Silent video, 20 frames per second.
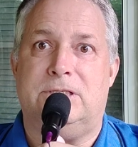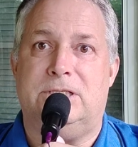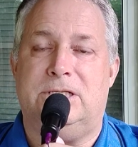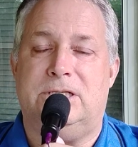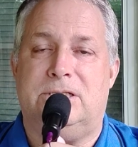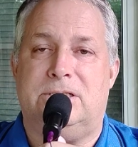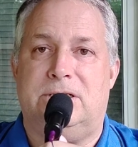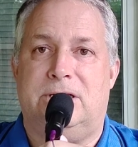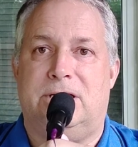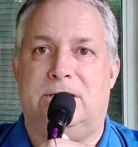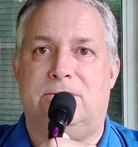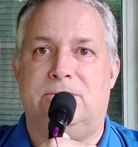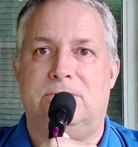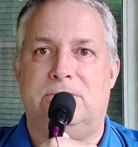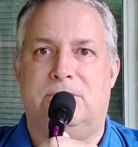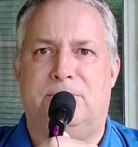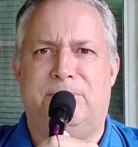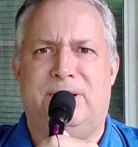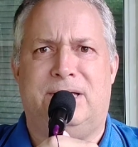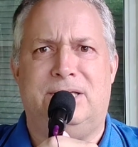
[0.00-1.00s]
a year now,
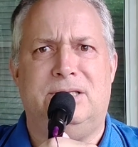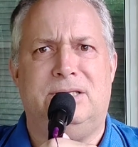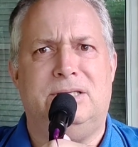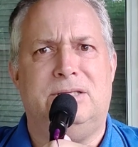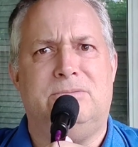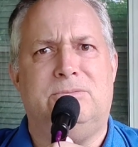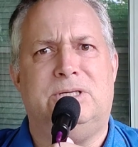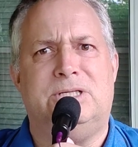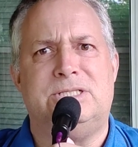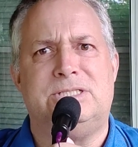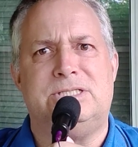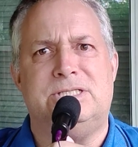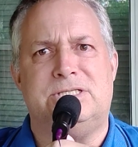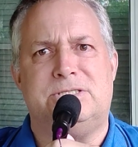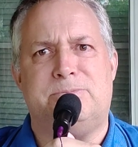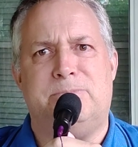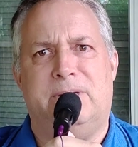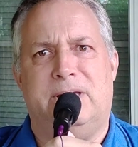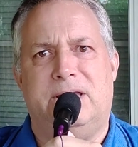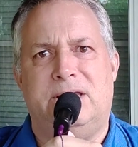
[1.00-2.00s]
about, what is
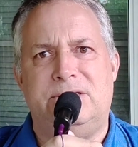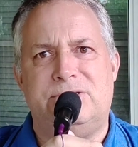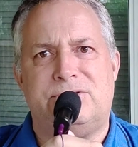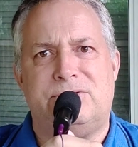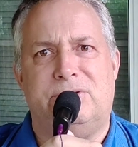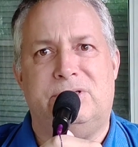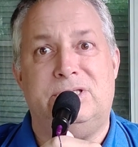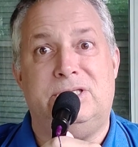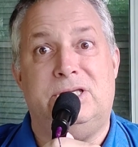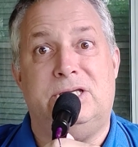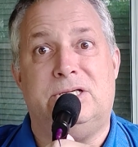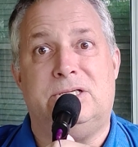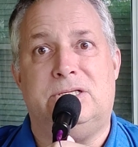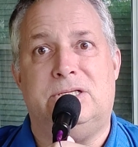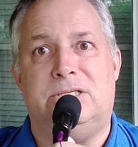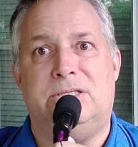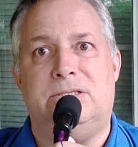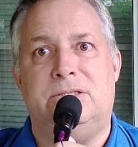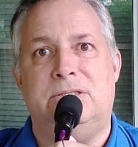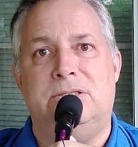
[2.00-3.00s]
this, May? So a year
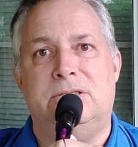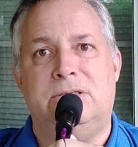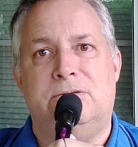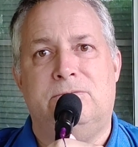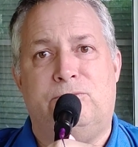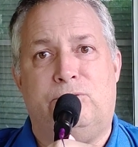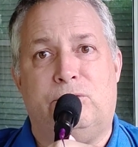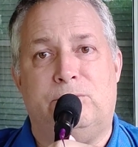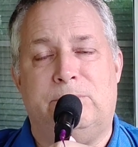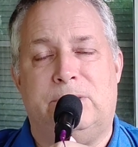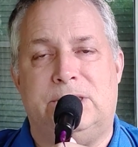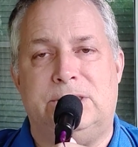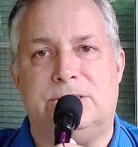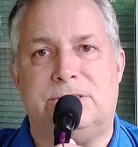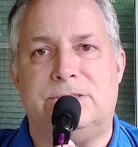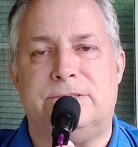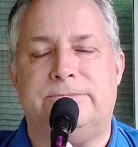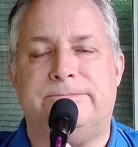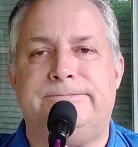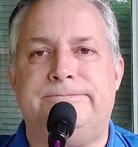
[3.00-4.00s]
and 4
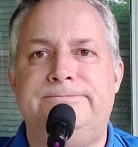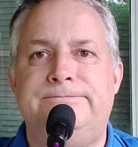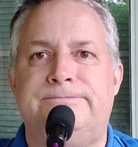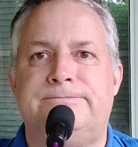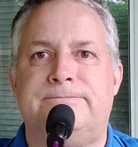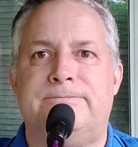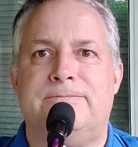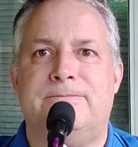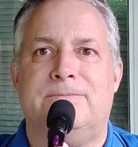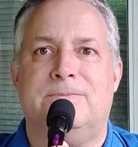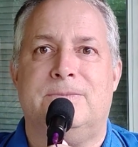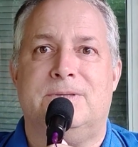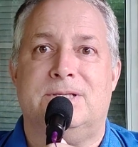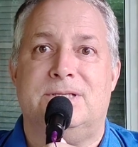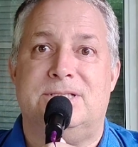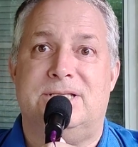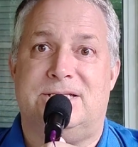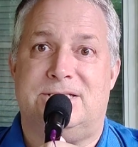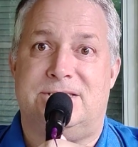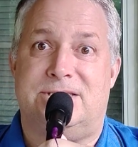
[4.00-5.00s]
months.
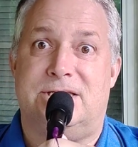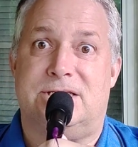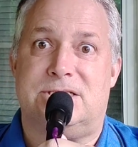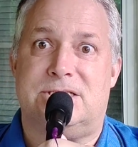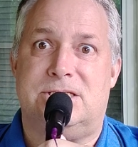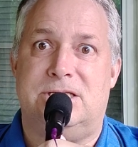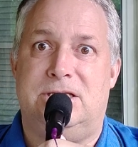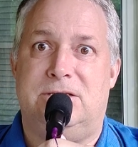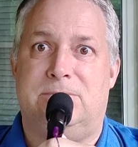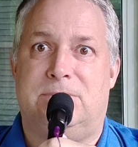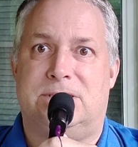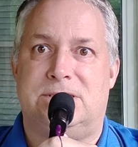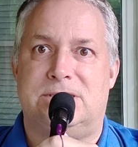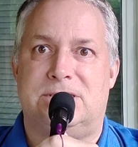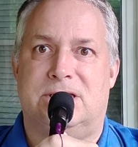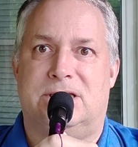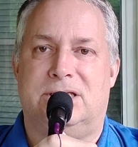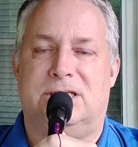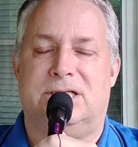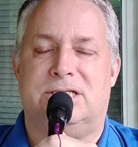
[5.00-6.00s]
That's 16 months,
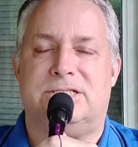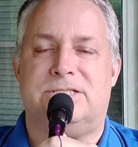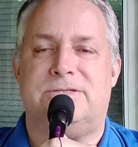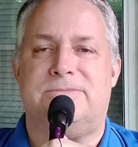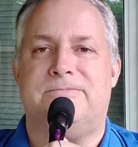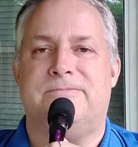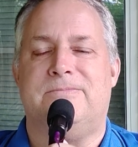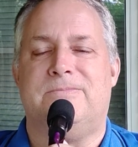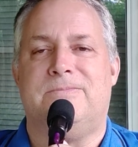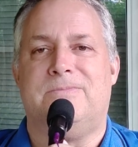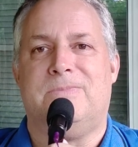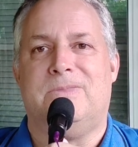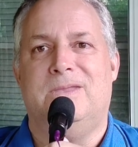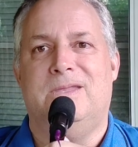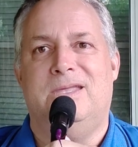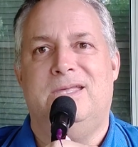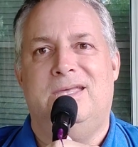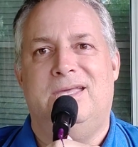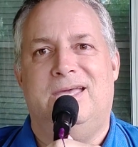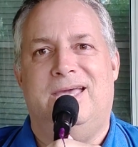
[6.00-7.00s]
I guess.
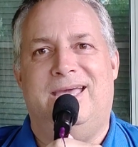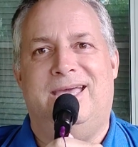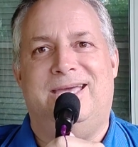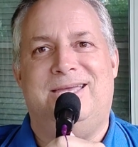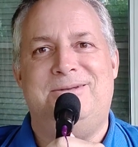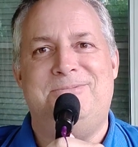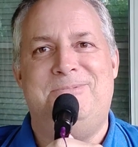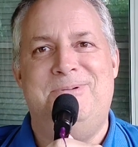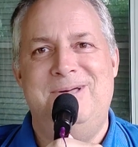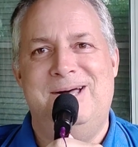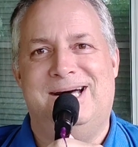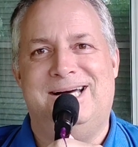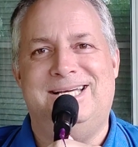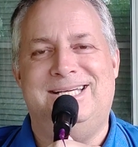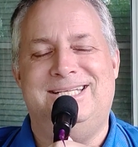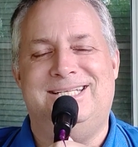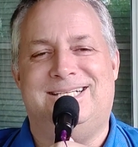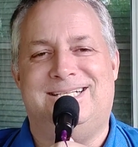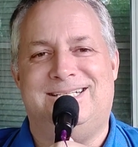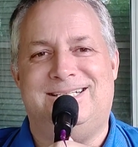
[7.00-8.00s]
And
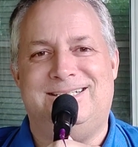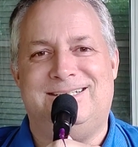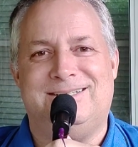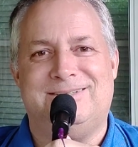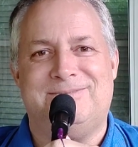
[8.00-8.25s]
my